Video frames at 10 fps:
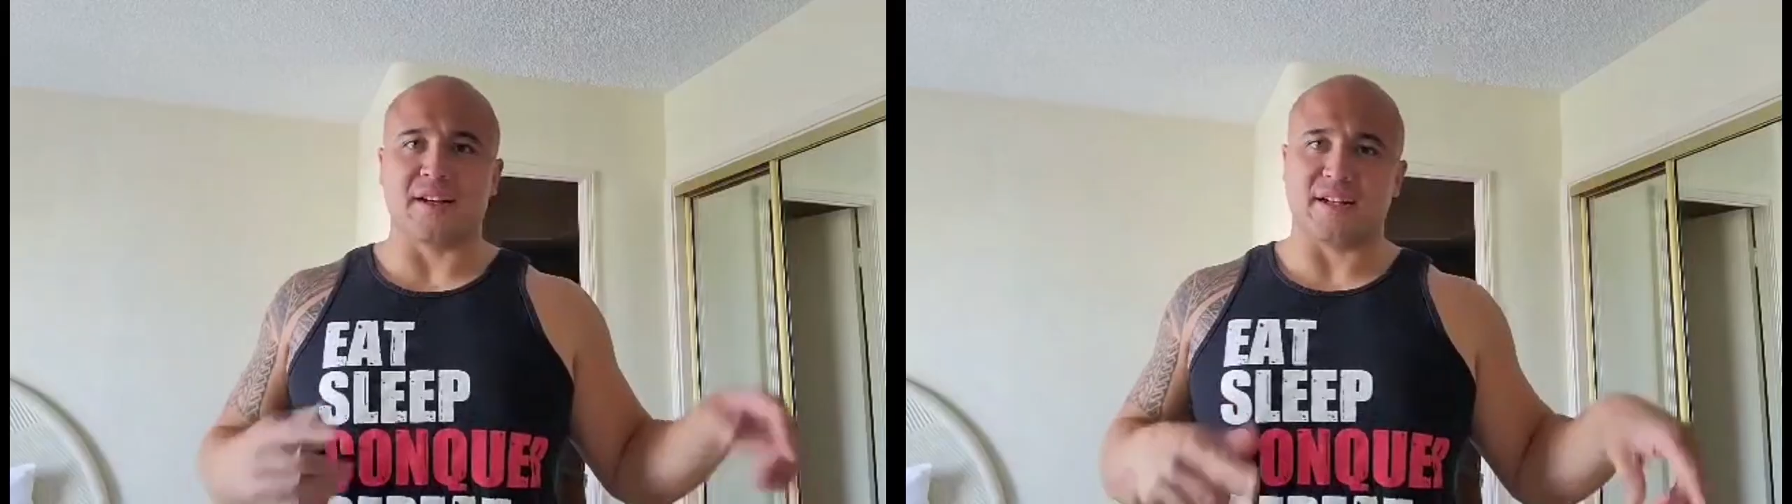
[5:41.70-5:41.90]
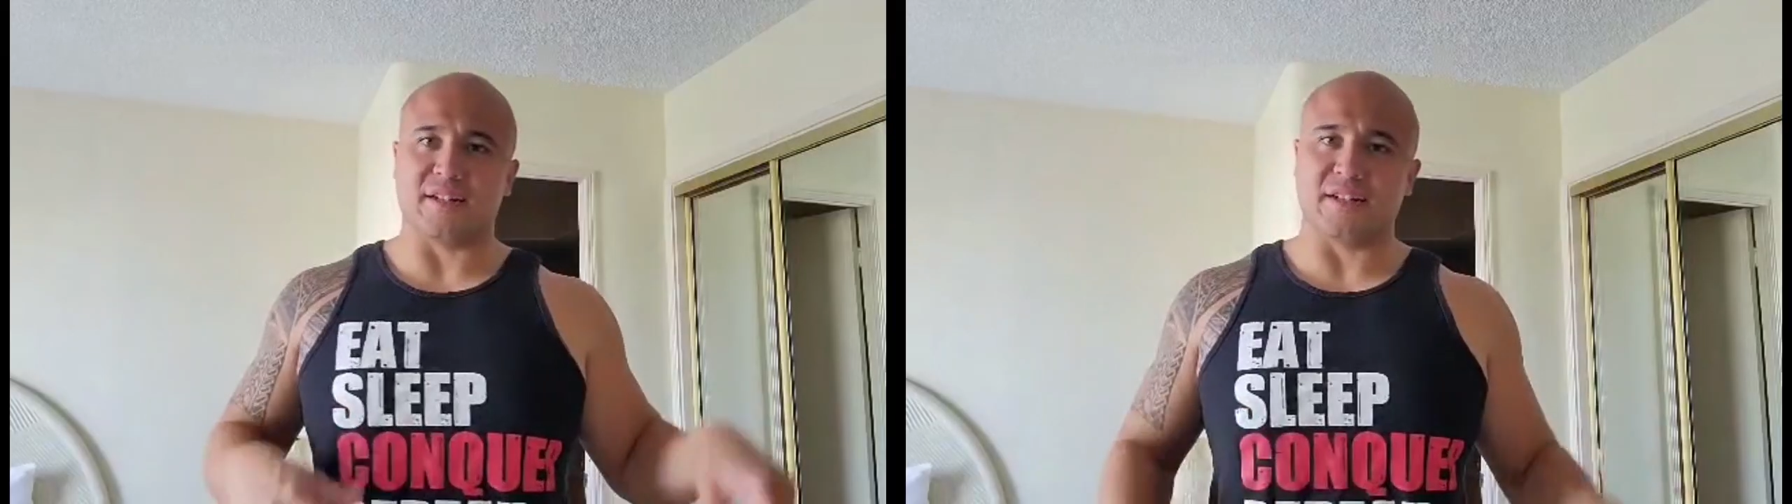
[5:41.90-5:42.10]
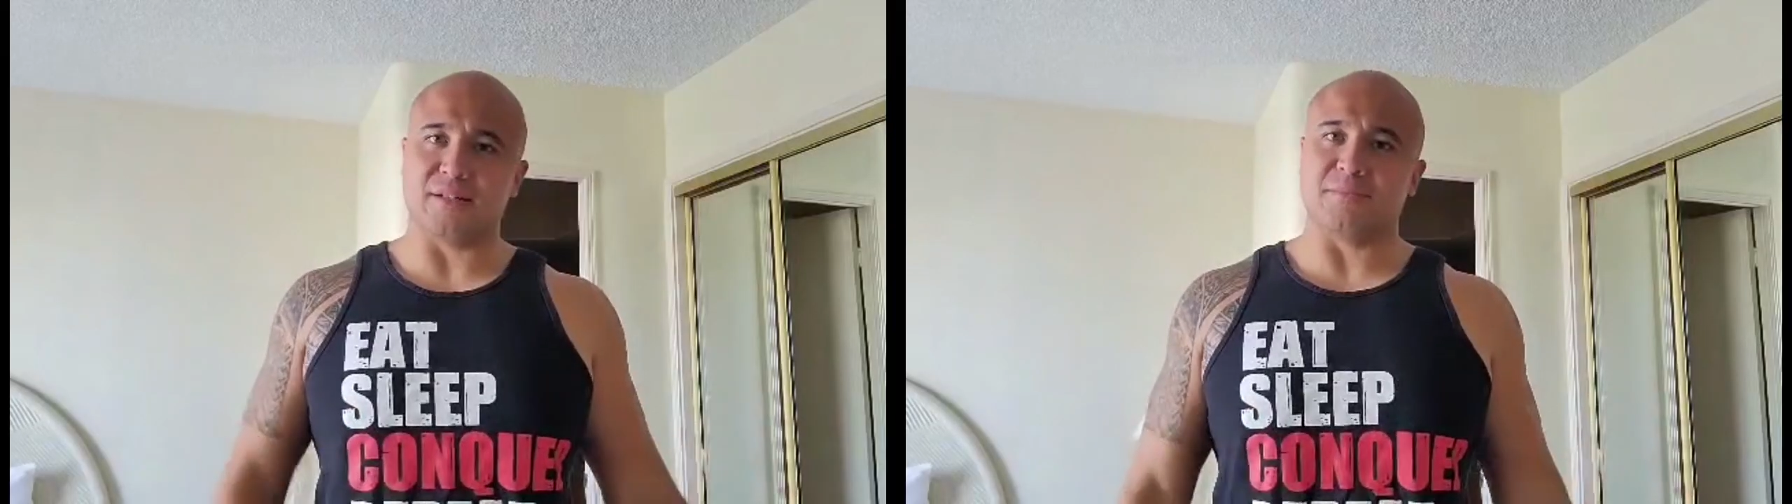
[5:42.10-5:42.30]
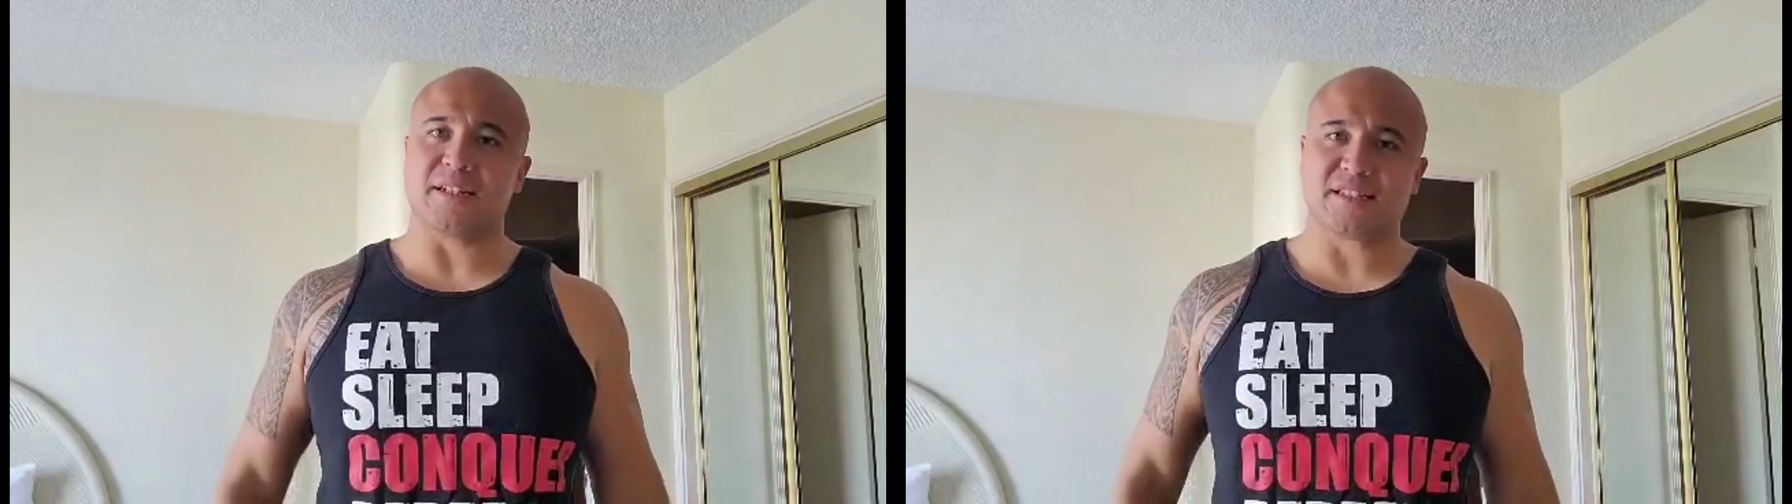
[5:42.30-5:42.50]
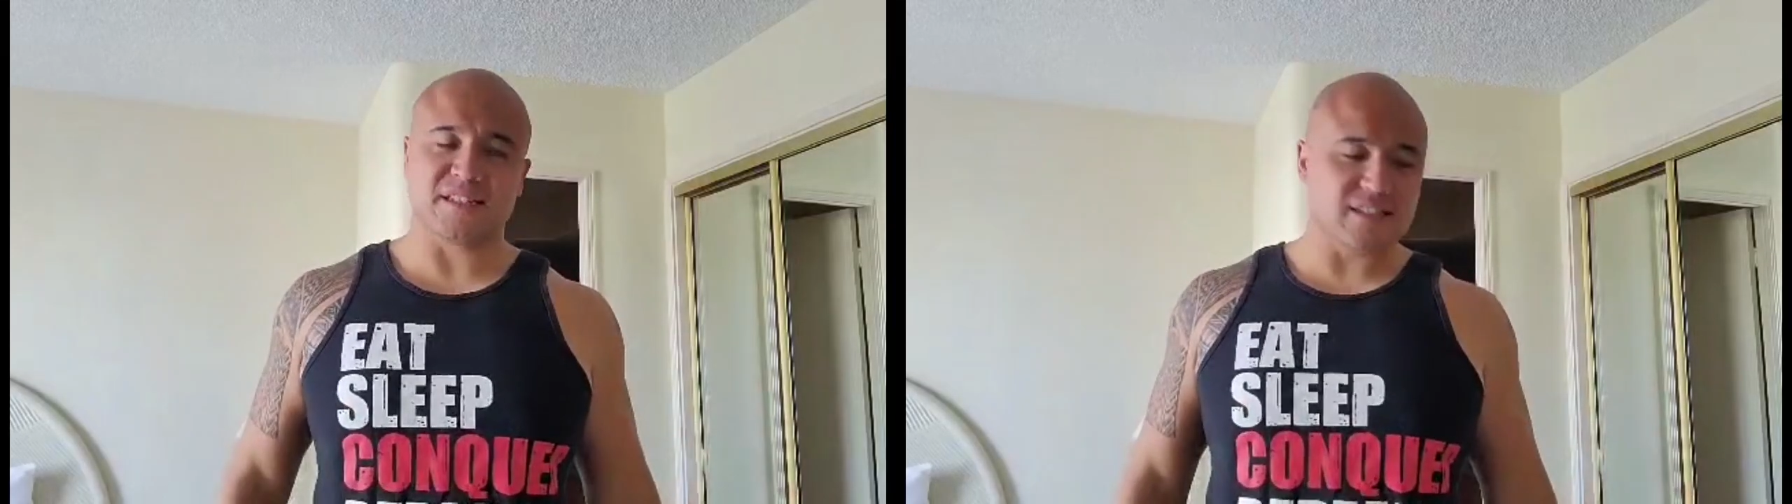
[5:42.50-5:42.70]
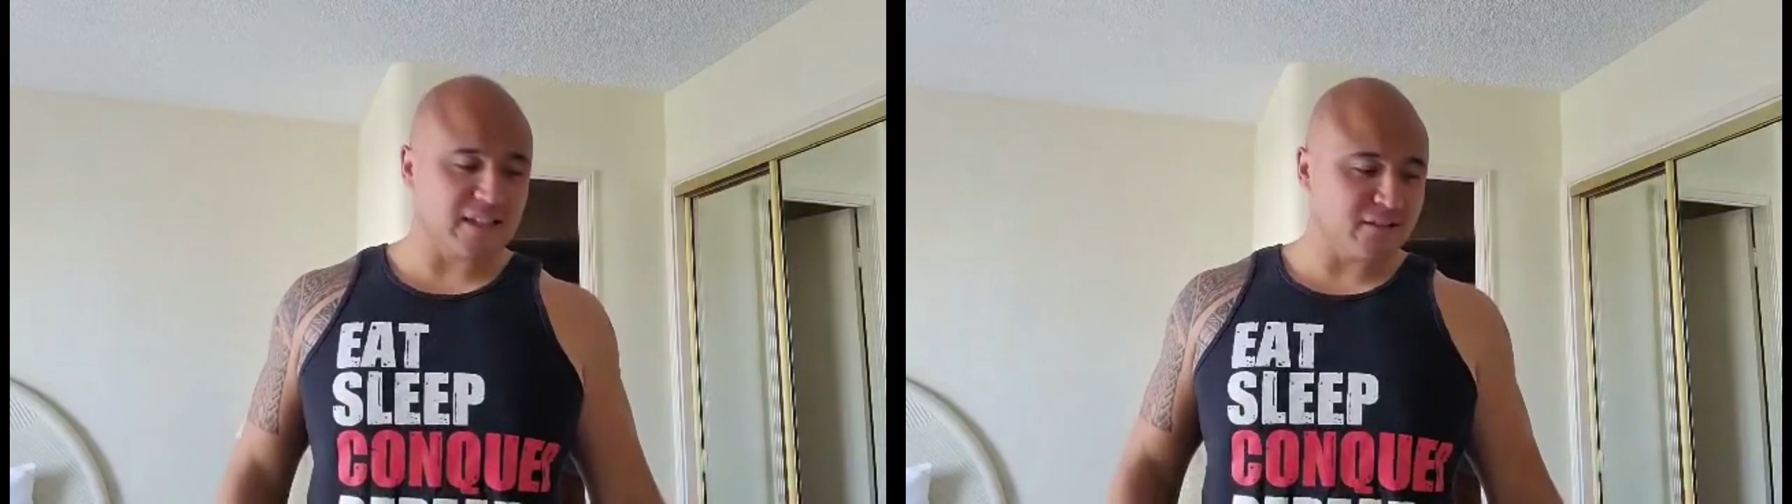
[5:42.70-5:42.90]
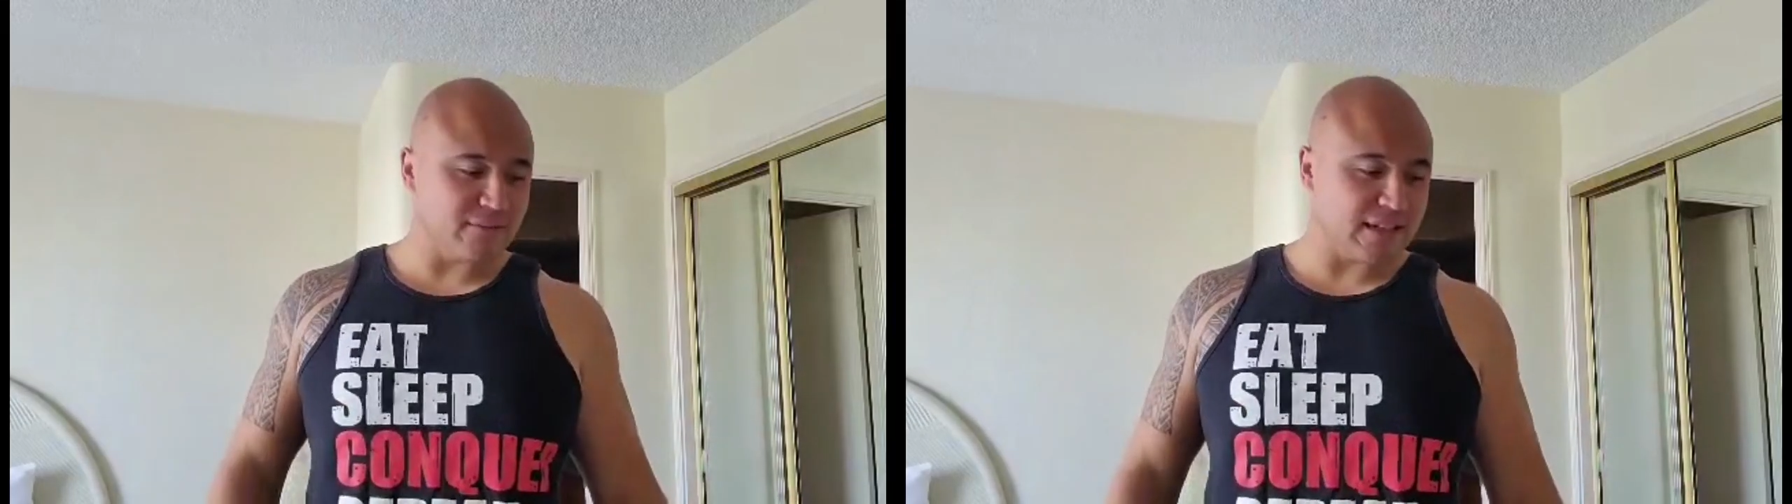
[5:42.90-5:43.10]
and up next in line,